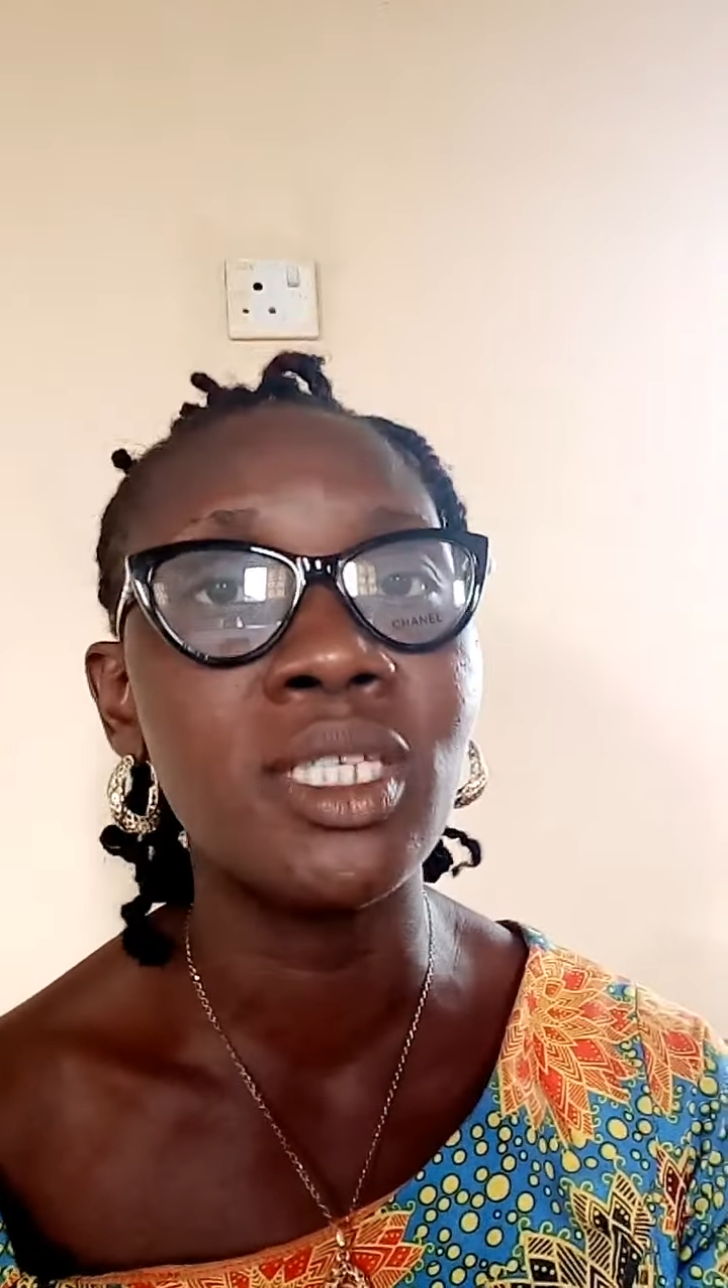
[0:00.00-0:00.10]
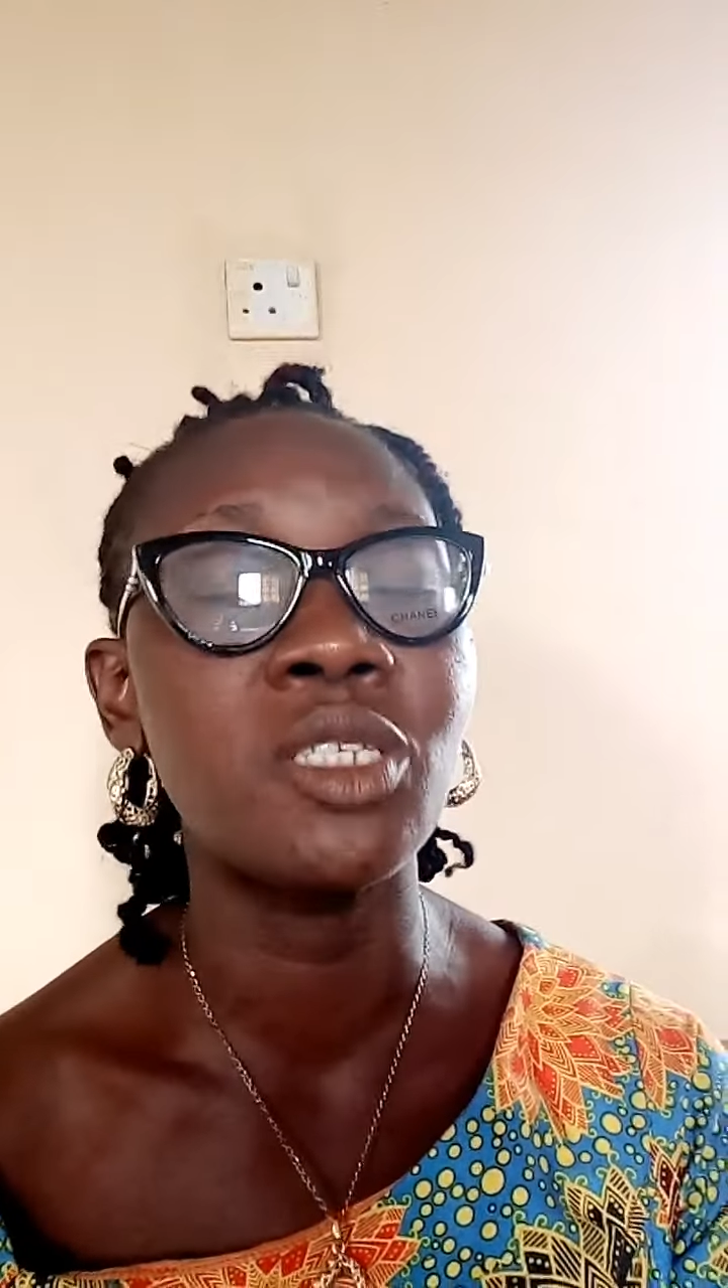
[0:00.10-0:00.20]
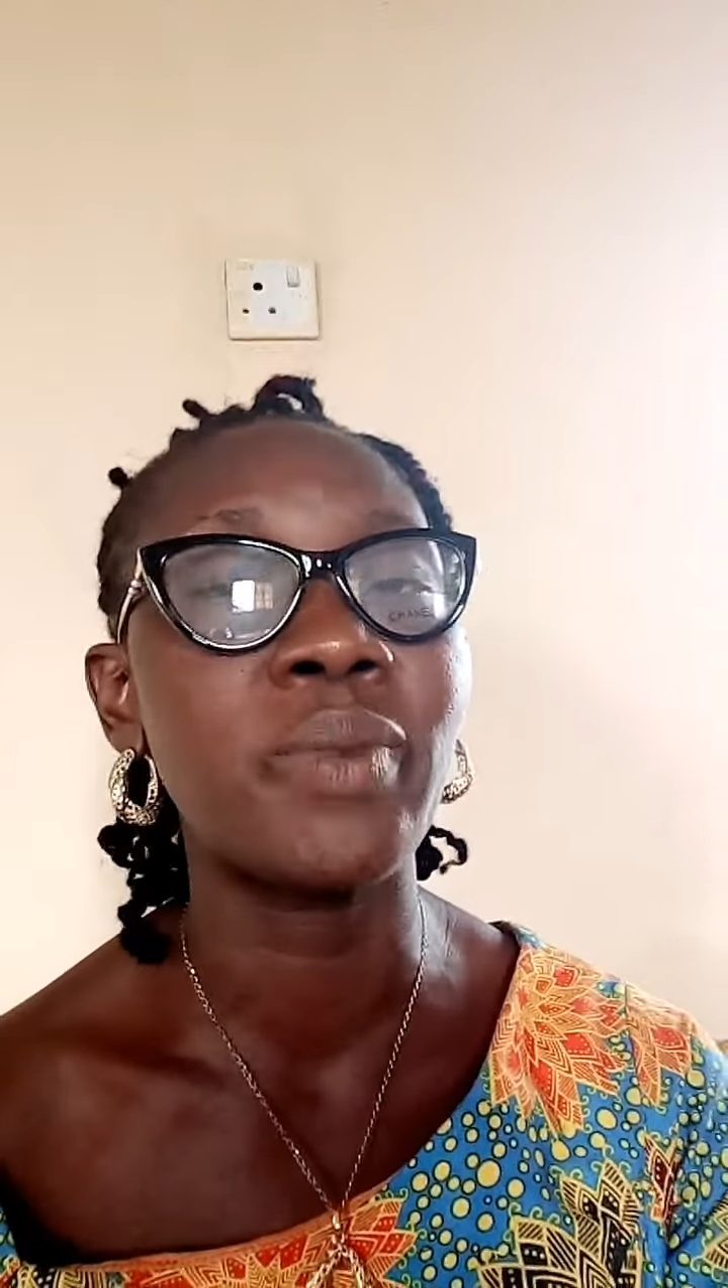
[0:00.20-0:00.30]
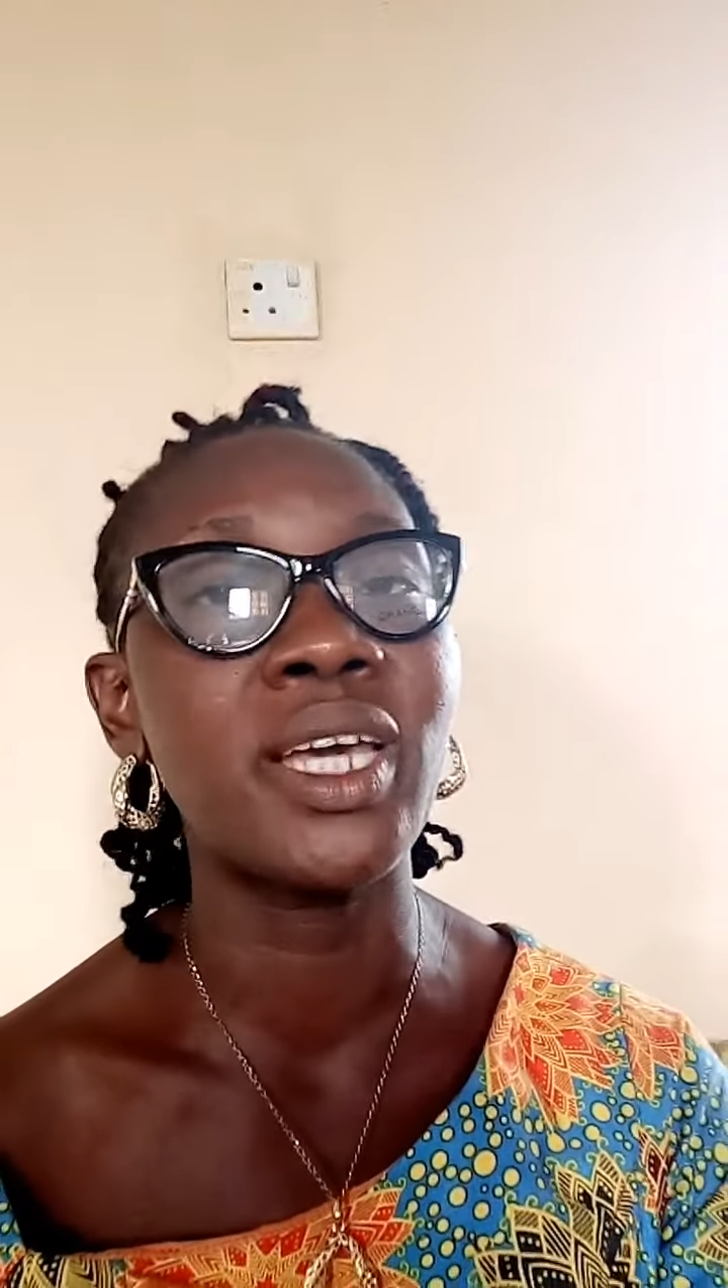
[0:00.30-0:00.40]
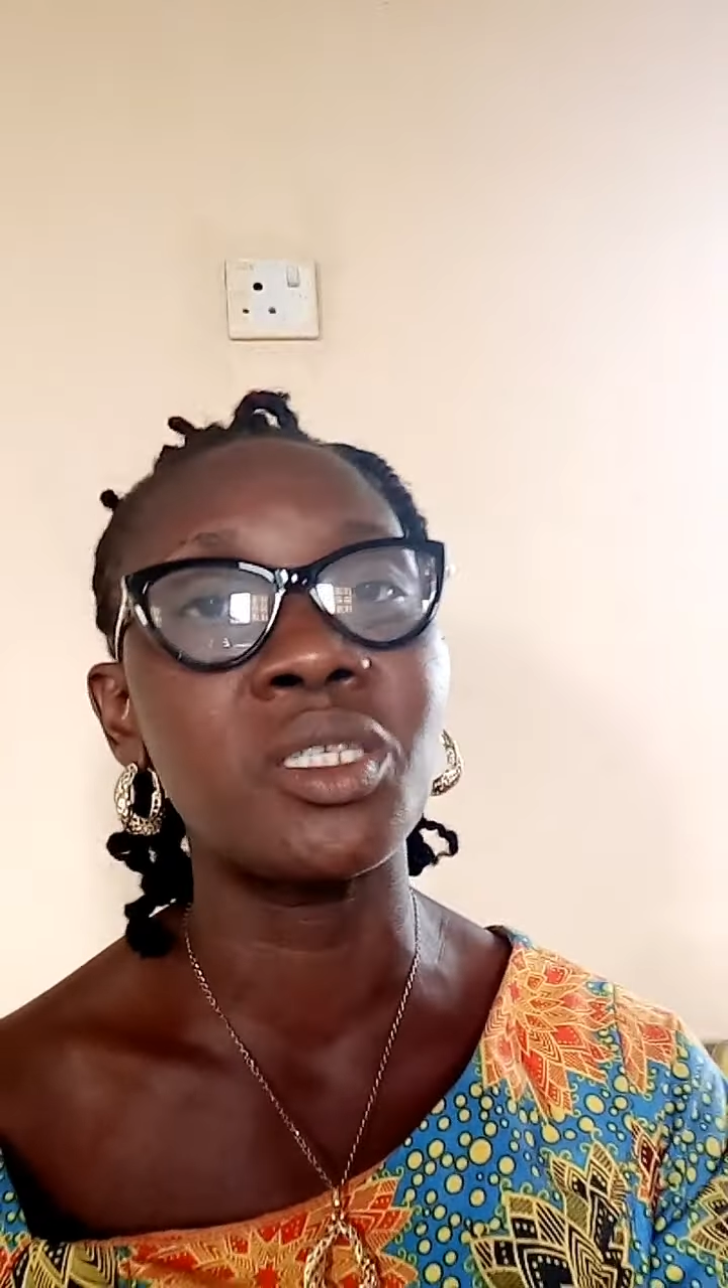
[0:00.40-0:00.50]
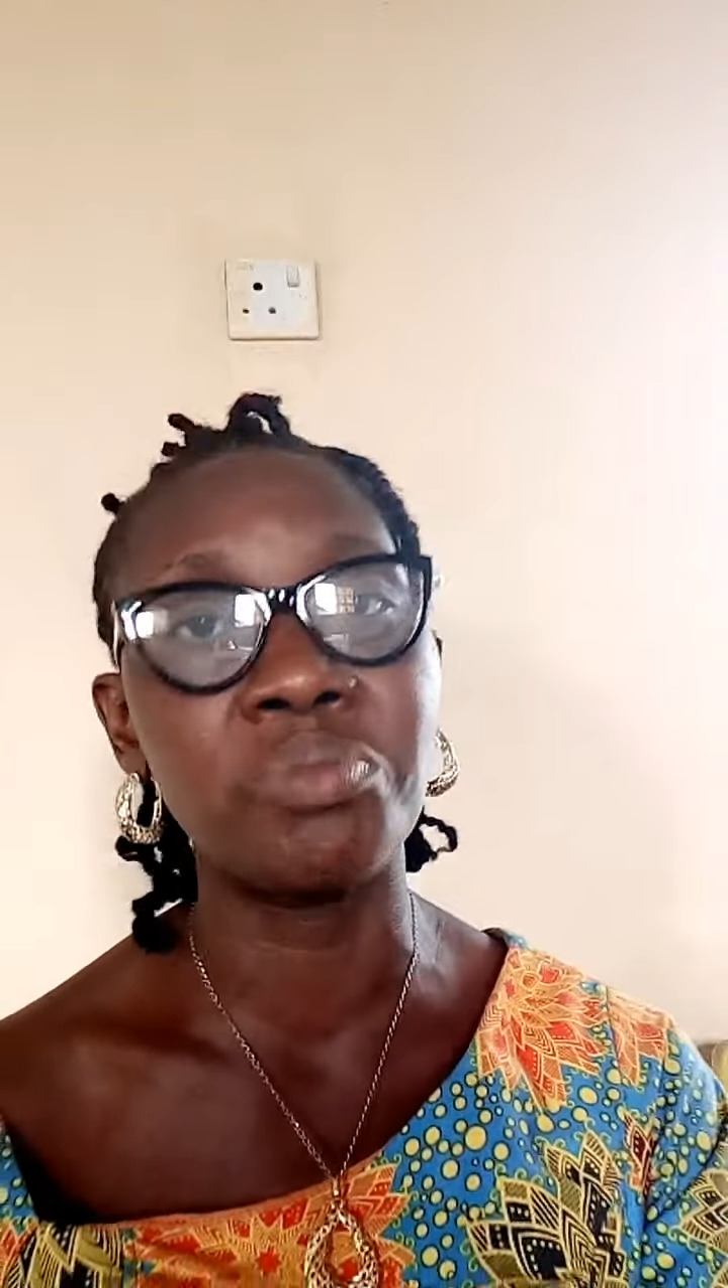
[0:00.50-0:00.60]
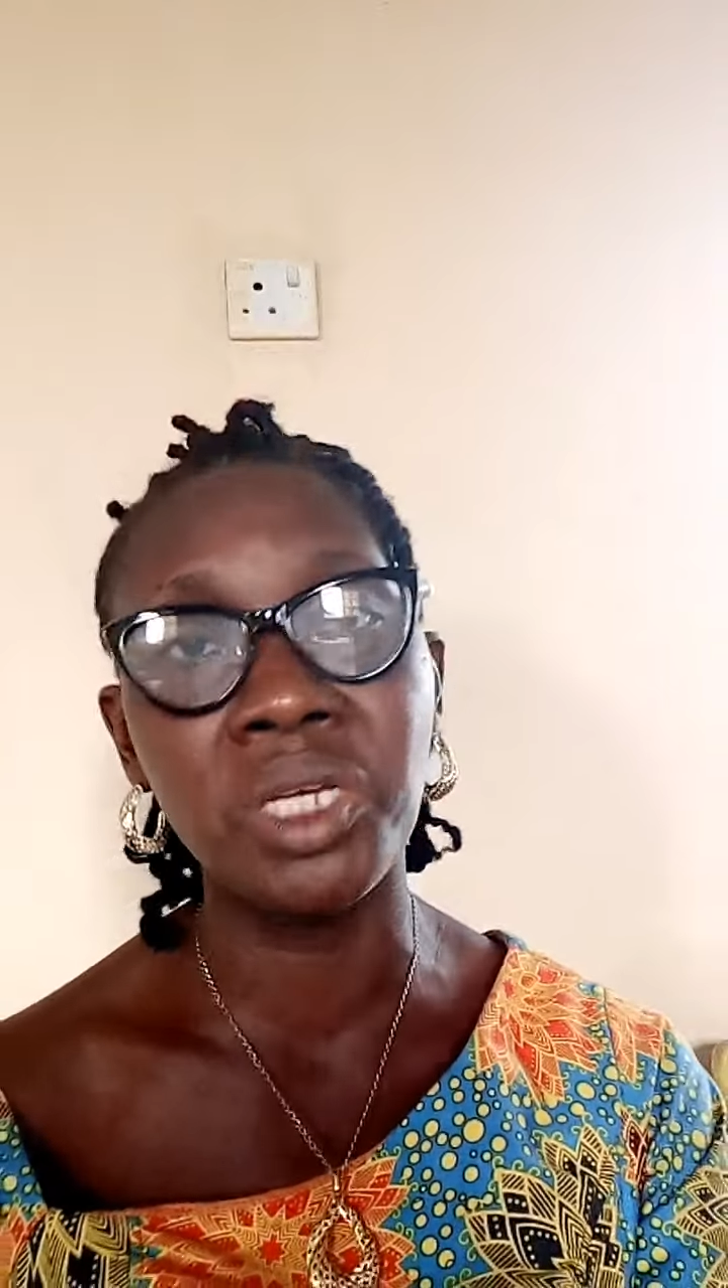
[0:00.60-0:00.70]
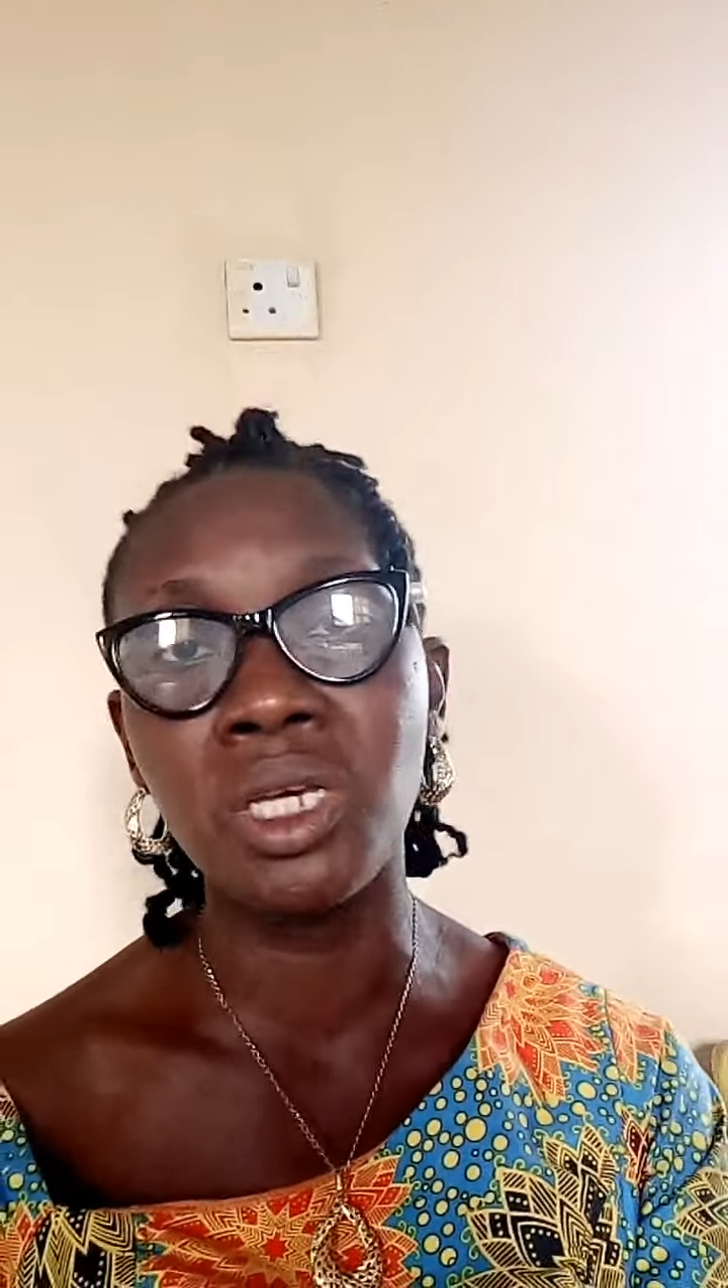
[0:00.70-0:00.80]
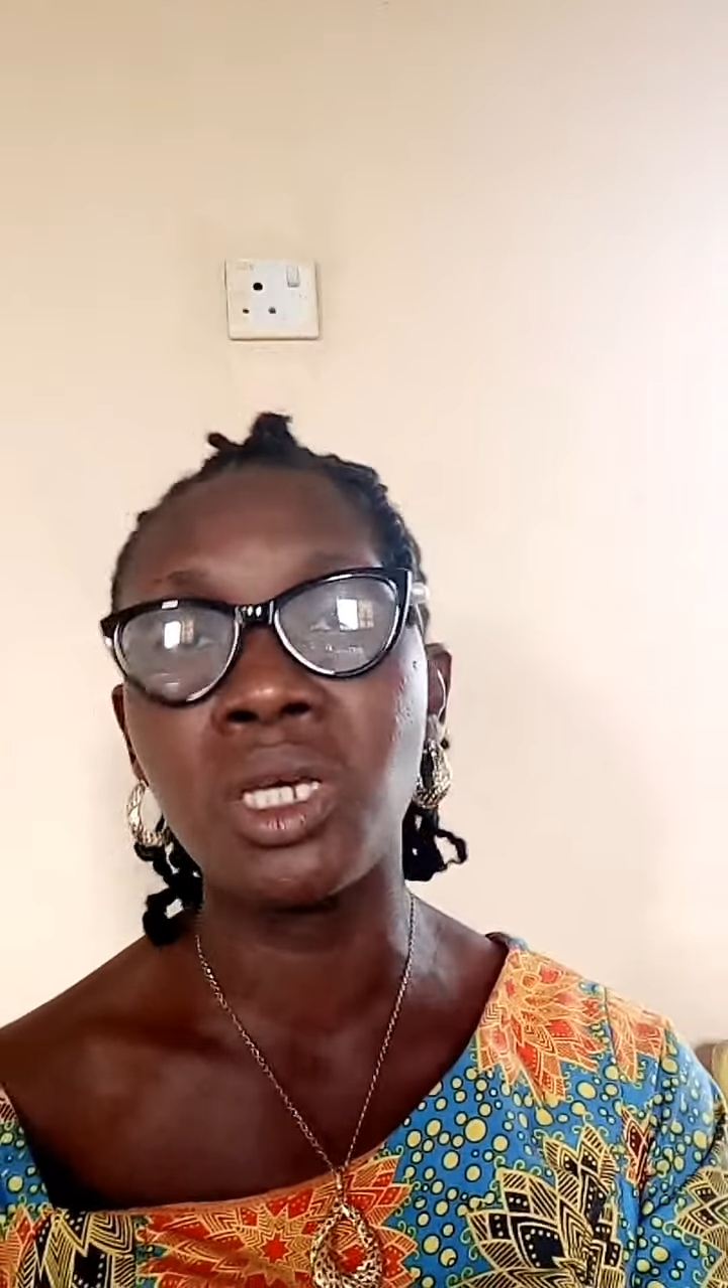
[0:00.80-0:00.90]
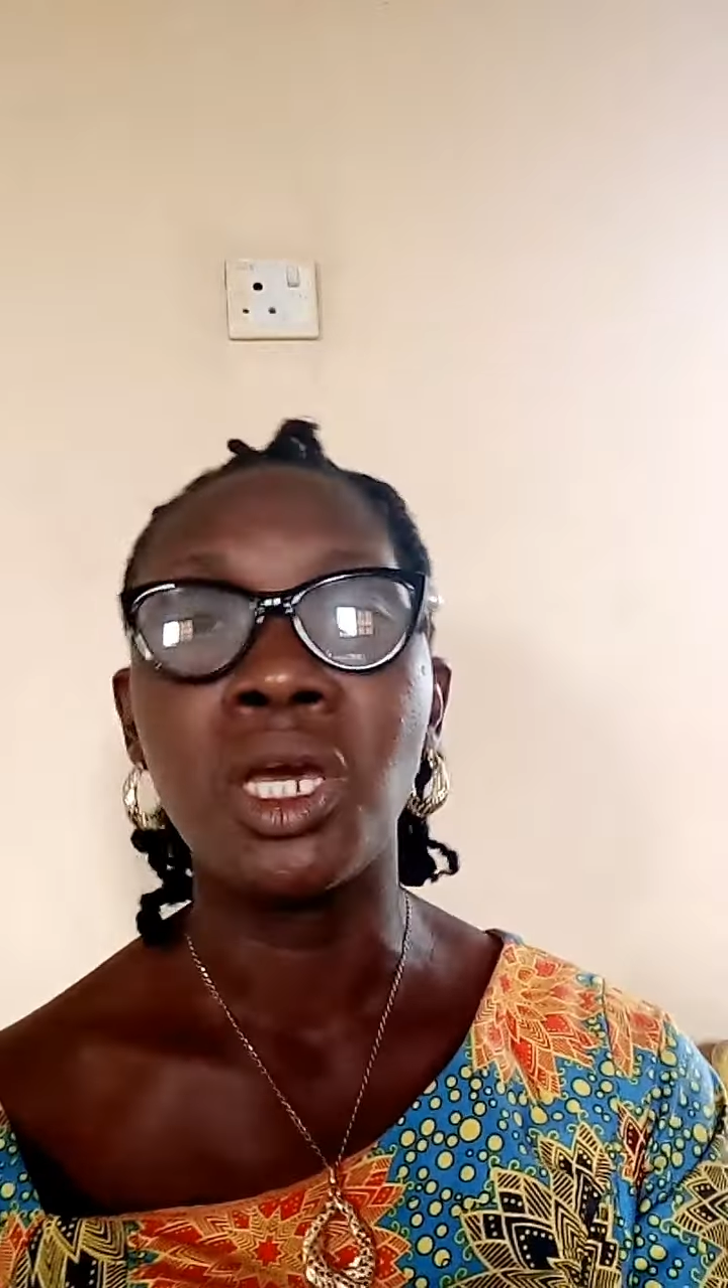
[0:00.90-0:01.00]
it might
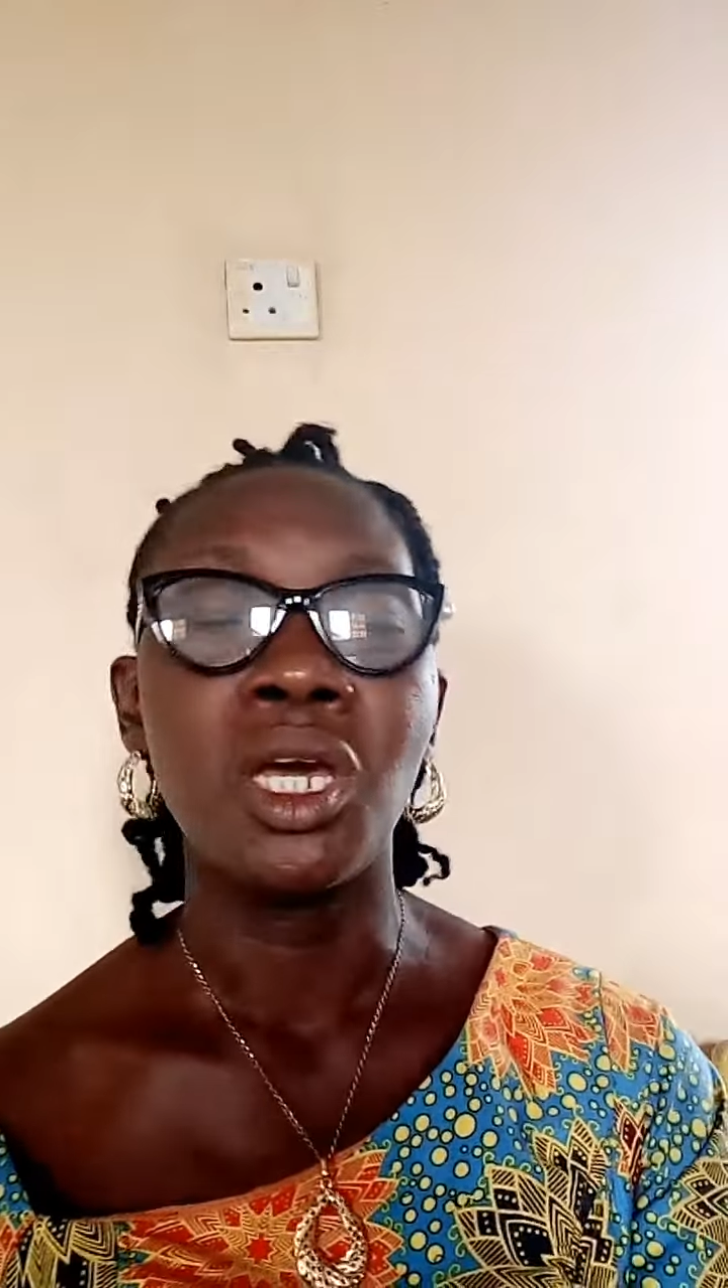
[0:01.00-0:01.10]
be